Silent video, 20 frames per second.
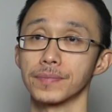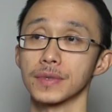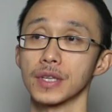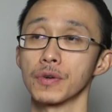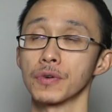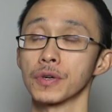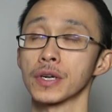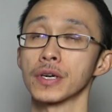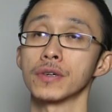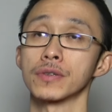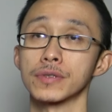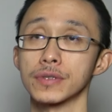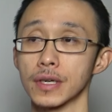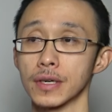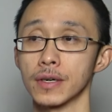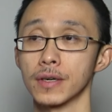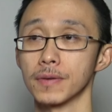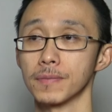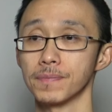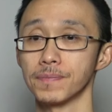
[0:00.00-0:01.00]
What else?
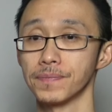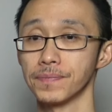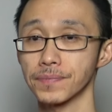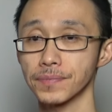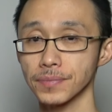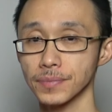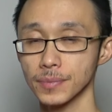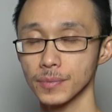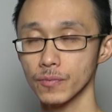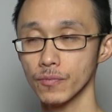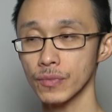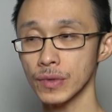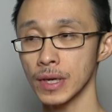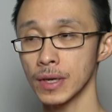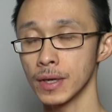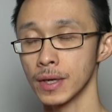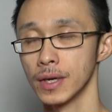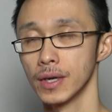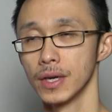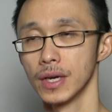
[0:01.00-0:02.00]
Uh,
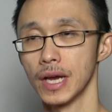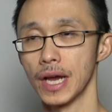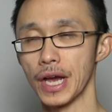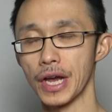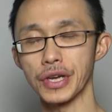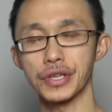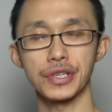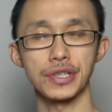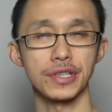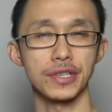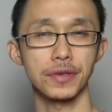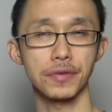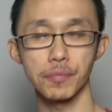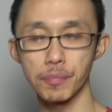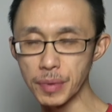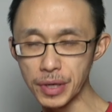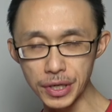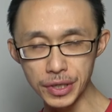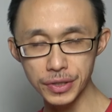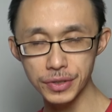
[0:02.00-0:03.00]
Agent
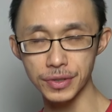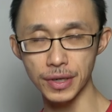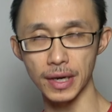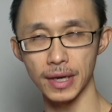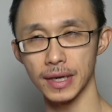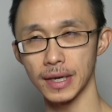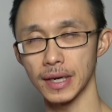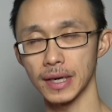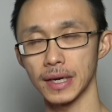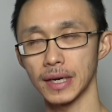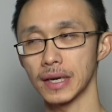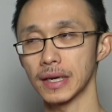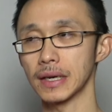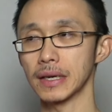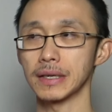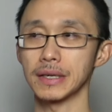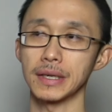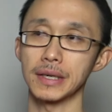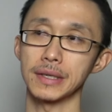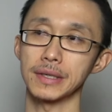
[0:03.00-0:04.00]
Smith, I,
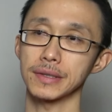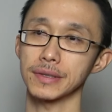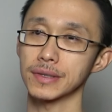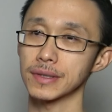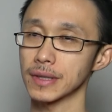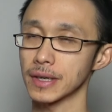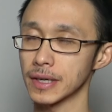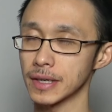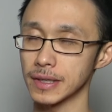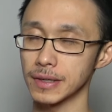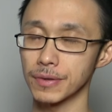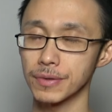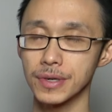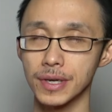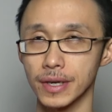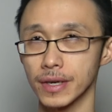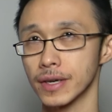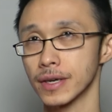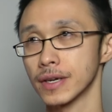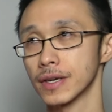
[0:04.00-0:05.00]
I, it's like
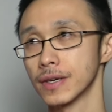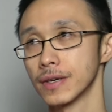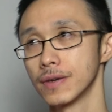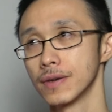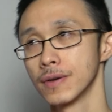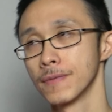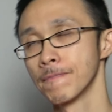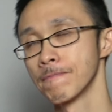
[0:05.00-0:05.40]
okay.